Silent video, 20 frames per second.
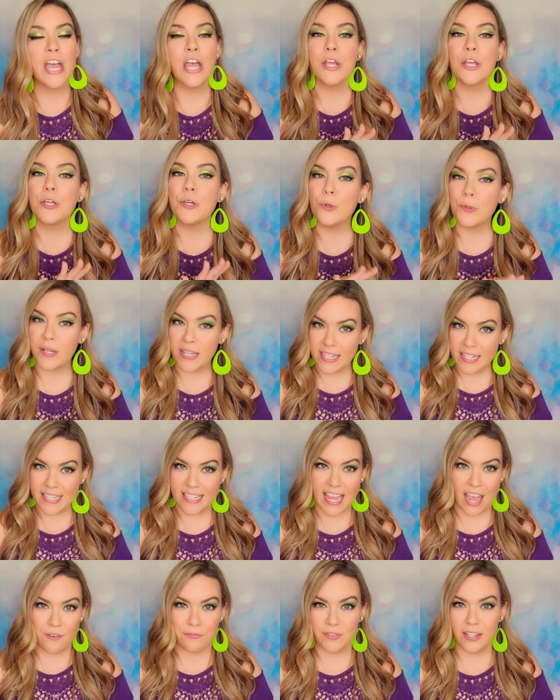You can
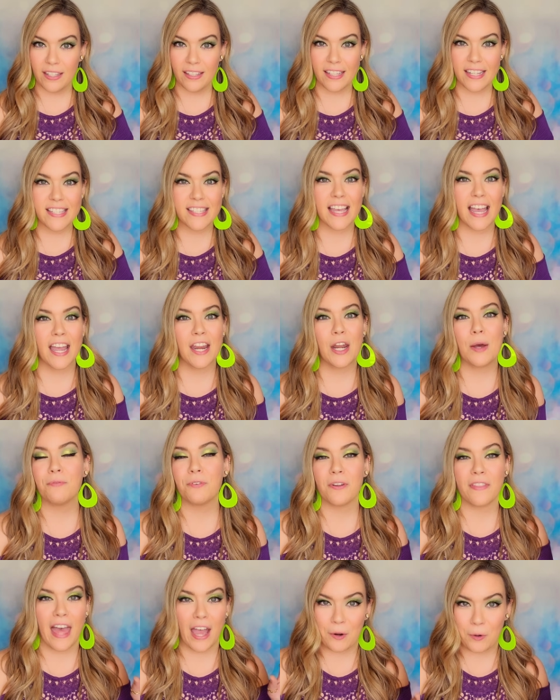definitely sign up
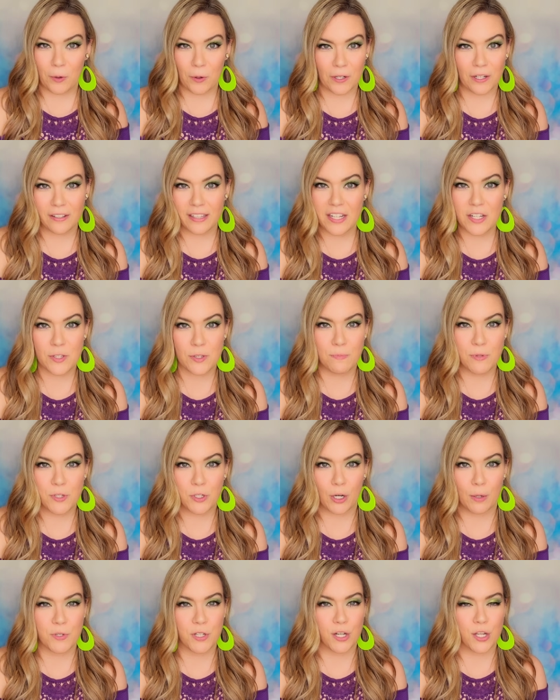for that quarterly
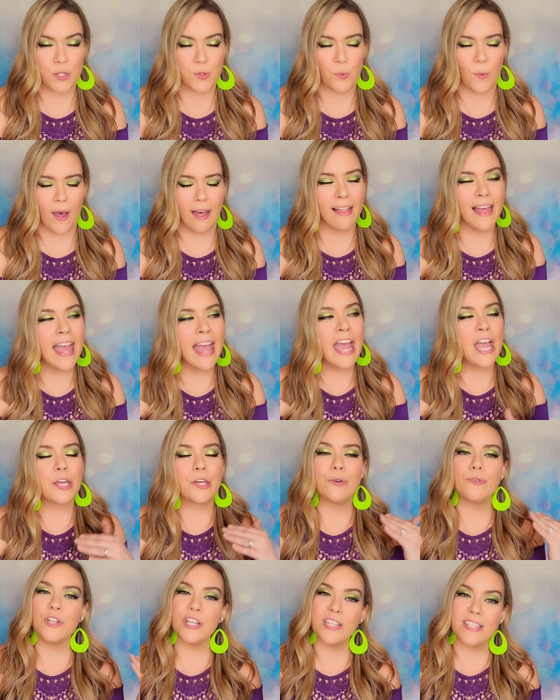subscription as well.
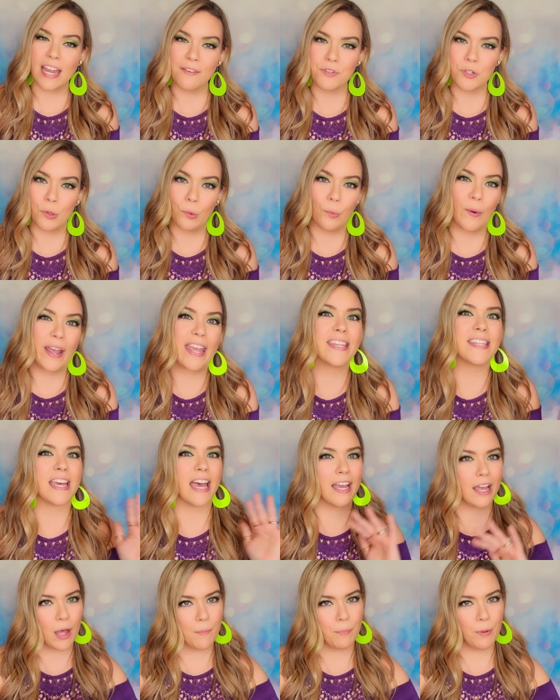You just have to wait
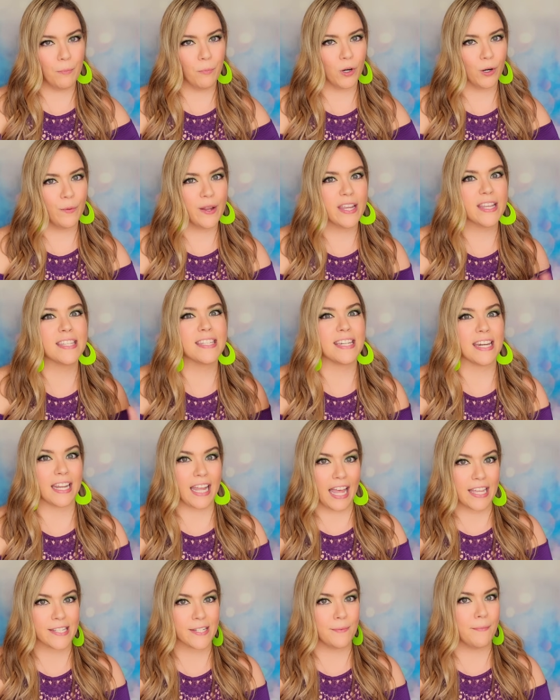a couple more weeks to
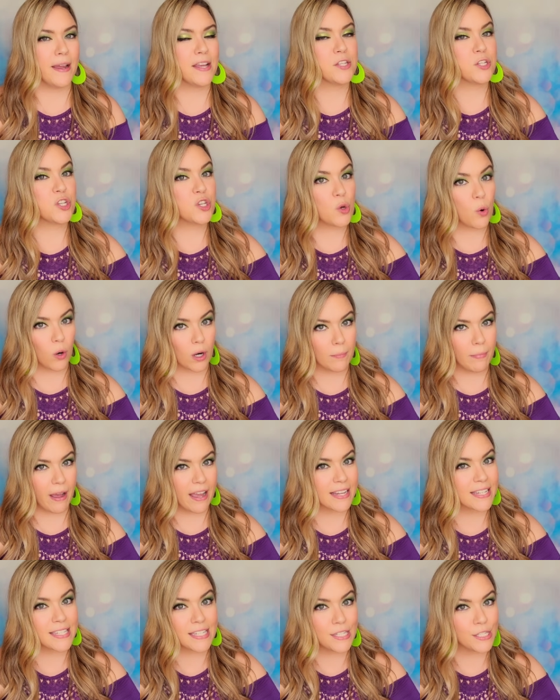customize your
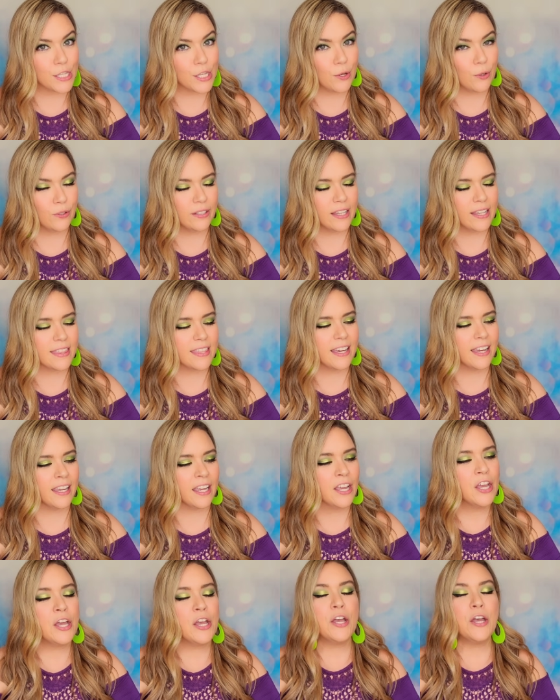box is the only thing.
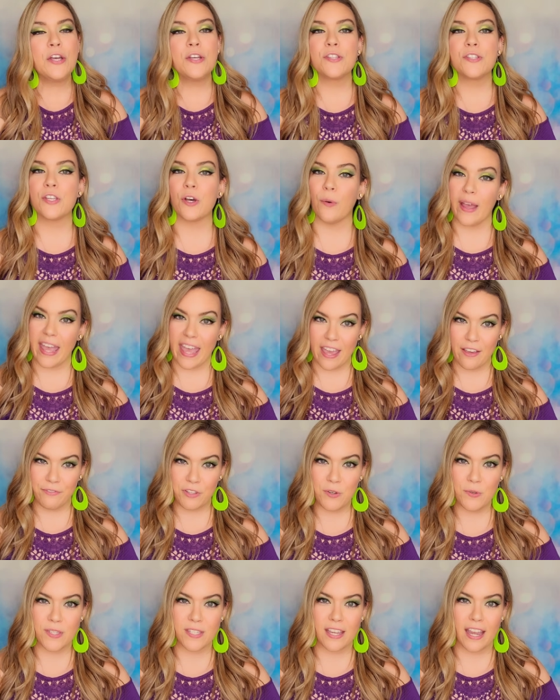So if
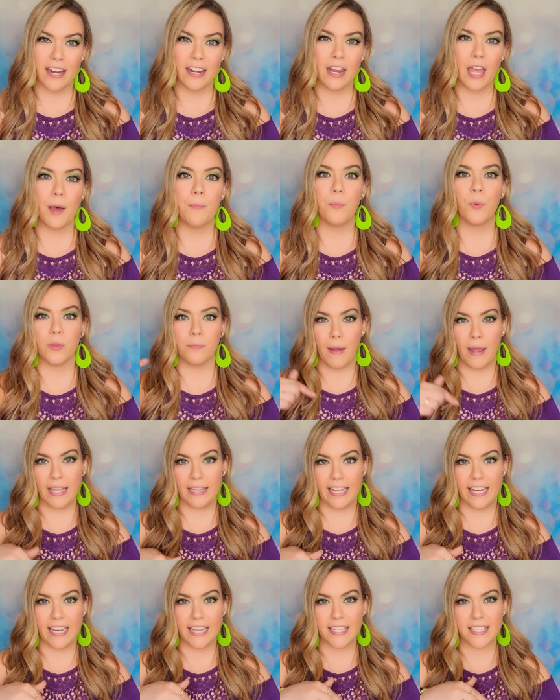you sign up with my
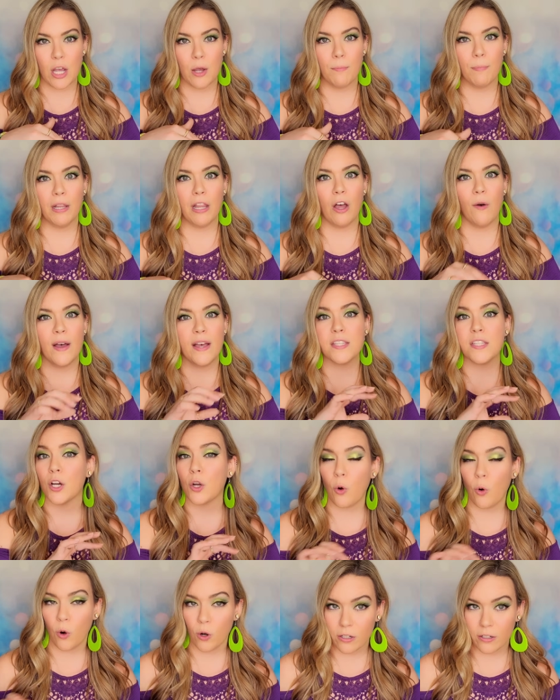link down below as a
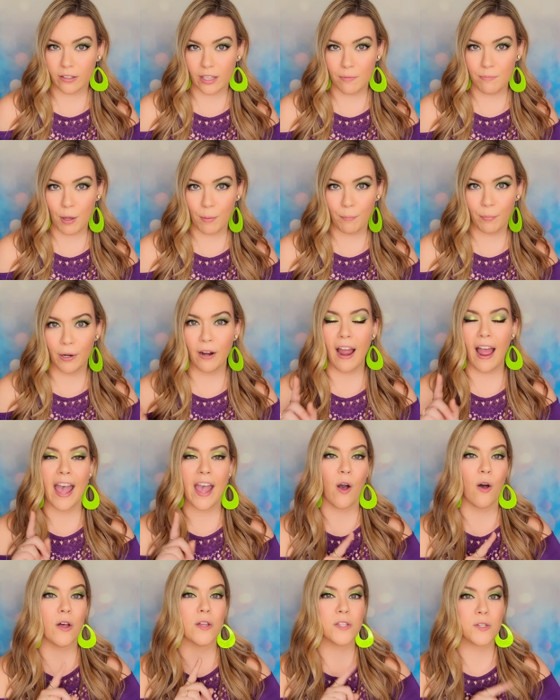quarterly member, I
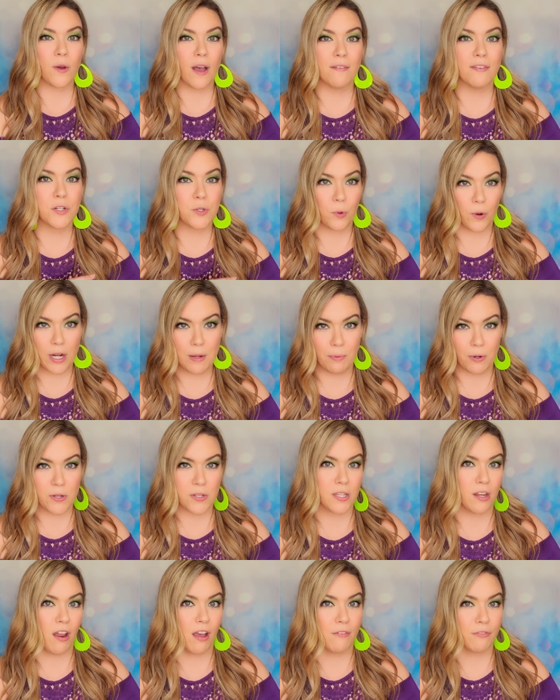also have a
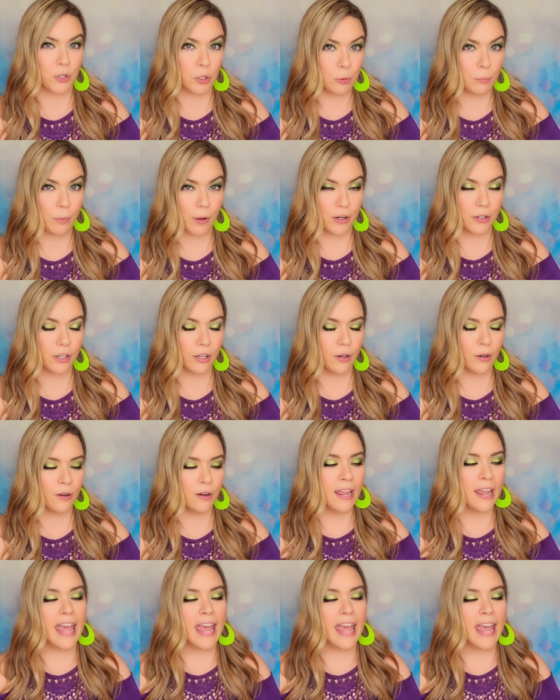20% off coupon code